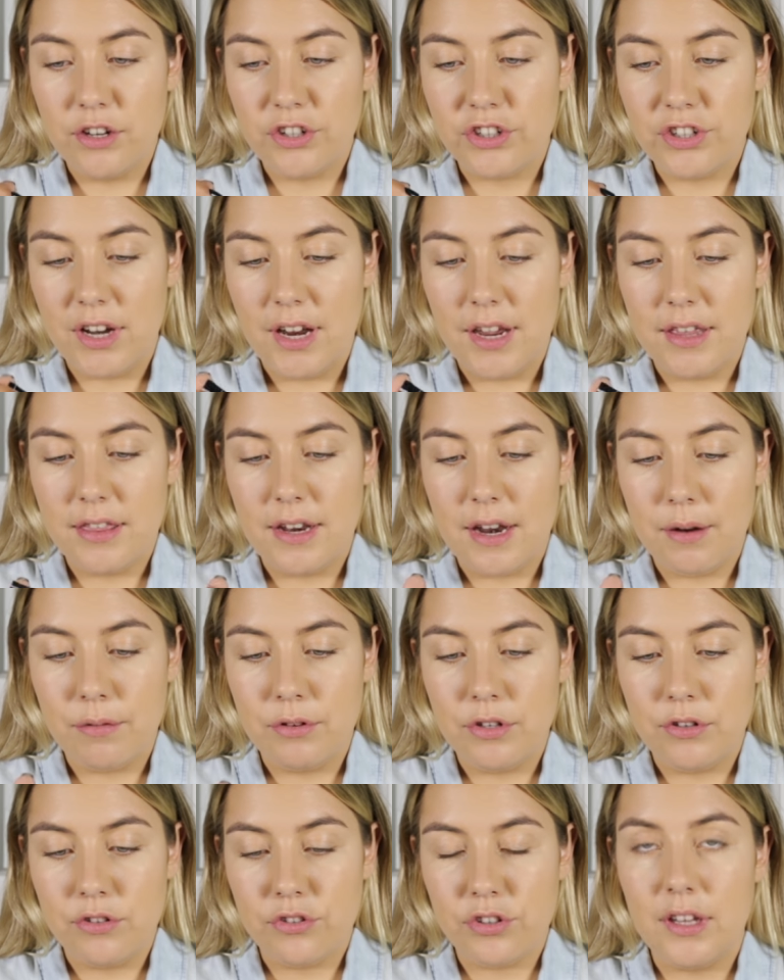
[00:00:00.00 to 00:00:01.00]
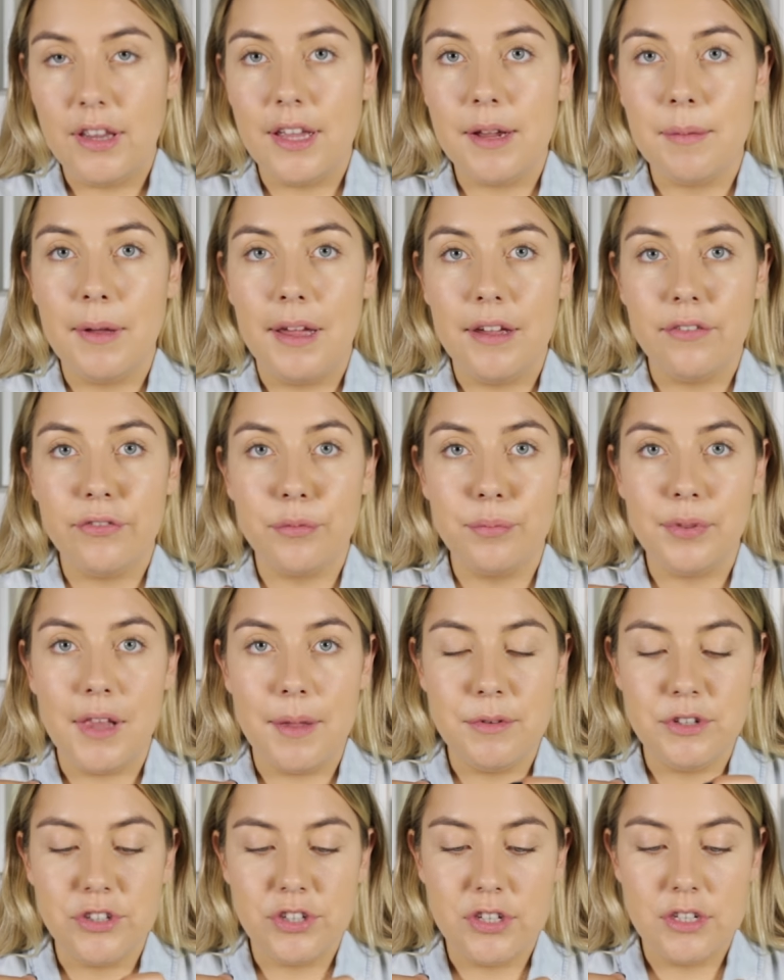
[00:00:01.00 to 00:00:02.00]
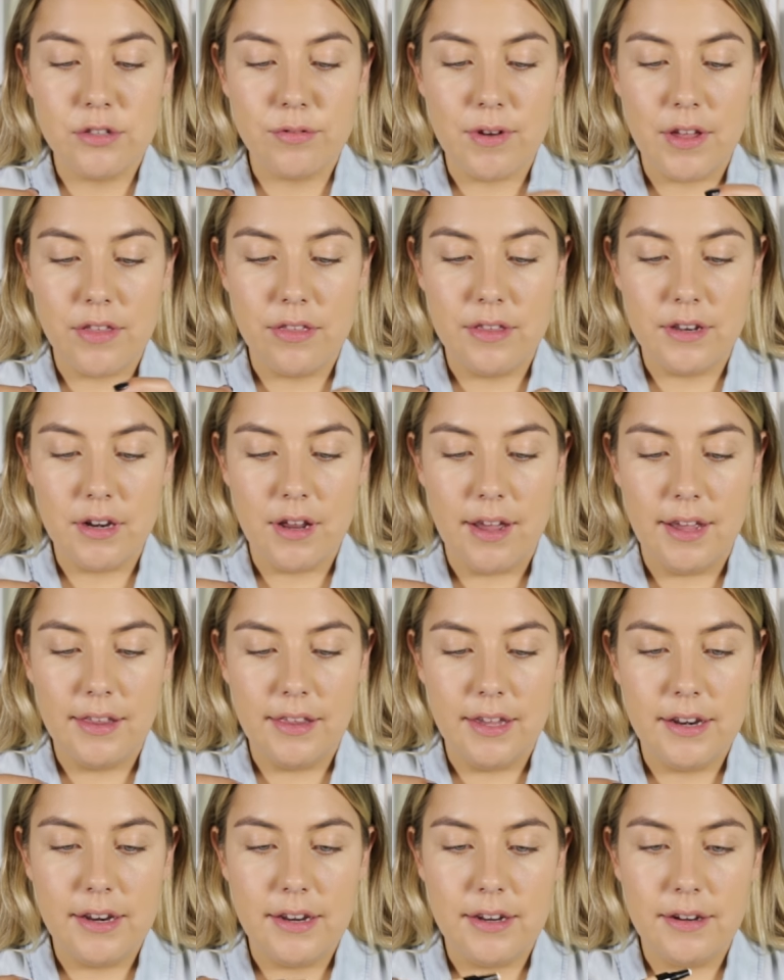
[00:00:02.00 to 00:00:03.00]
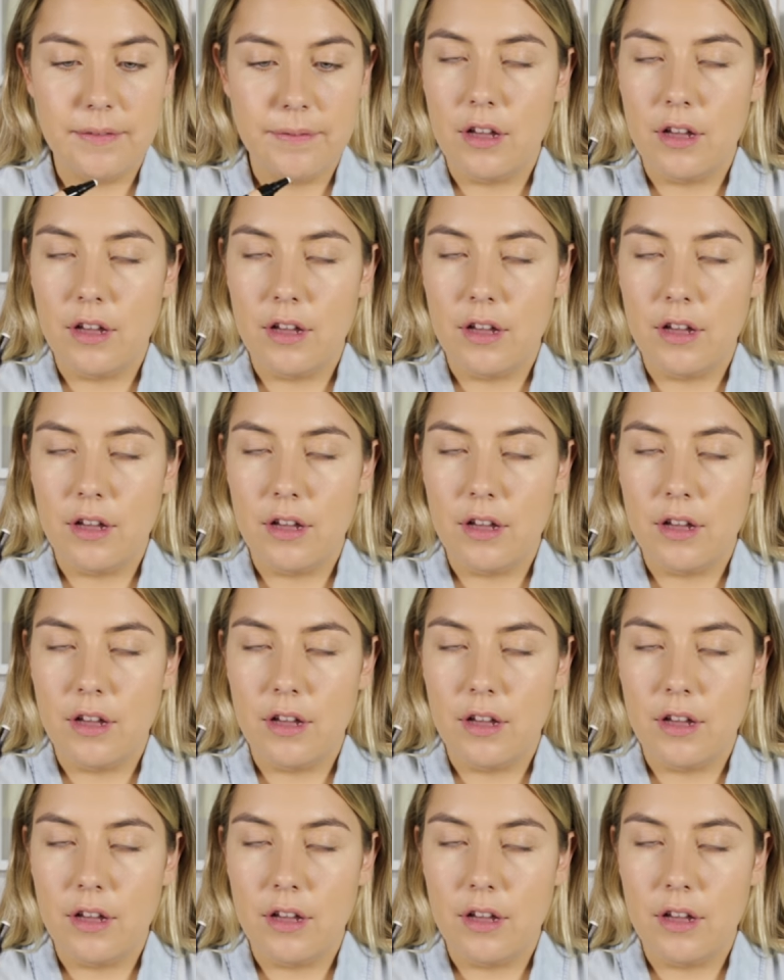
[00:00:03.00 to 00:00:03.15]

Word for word: a shade that I would usually like buy for blemishes rather than highlighting.